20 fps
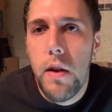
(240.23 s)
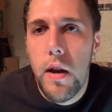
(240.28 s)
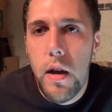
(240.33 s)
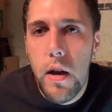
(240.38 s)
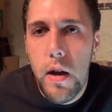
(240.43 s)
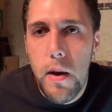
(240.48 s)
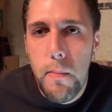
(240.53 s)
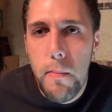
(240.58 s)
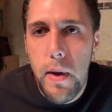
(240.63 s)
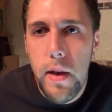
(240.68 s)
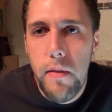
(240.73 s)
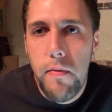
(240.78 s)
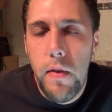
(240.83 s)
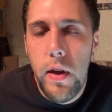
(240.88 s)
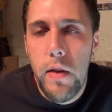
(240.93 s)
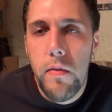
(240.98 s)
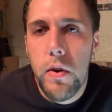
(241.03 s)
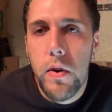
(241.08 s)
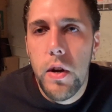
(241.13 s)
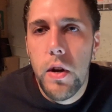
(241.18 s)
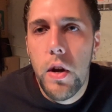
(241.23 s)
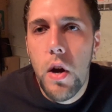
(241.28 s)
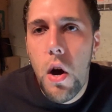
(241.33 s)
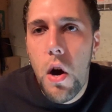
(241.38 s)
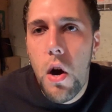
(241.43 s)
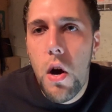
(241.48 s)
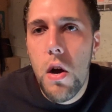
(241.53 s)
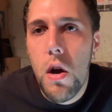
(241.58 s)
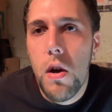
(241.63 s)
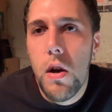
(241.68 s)
my favorite
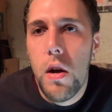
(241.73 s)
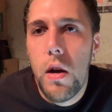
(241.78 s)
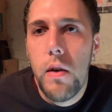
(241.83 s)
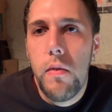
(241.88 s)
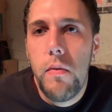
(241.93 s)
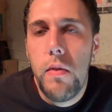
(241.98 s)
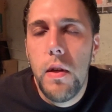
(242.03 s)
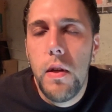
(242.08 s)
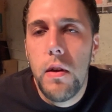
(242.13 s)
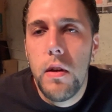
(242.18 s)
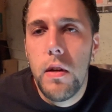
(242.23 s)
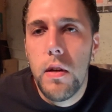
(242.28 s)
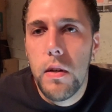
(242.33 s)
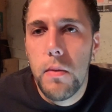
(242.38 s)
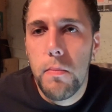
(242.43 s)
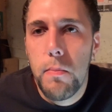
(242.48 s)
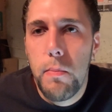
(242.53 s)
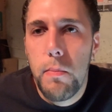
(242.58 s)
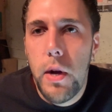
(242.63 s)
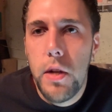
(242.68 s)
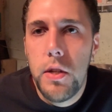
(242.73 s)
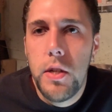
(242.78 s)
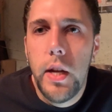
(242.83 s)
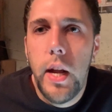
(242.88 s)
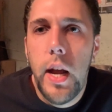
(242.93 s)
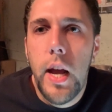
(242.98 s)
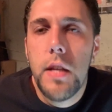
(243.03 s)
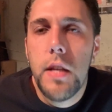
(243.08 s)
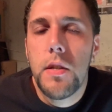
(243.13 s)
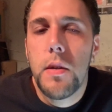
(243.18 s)
car of the Budget
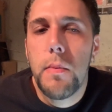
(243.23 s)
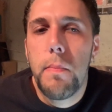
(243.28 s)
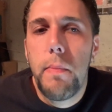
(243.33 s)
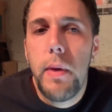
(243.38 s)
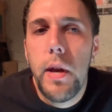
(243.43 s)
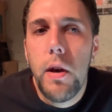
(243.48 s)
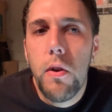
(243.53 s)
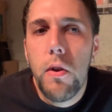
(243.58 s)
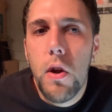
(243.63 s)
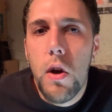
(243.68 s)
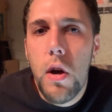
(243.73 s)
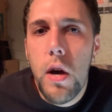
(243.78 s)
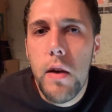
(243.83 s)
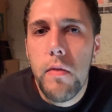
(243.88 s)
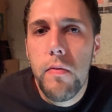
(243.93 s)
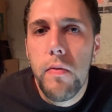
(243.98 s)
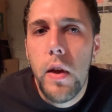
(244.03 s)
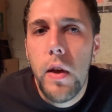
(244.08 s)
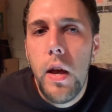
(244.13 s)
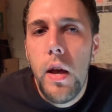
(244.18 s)
Gasser build off.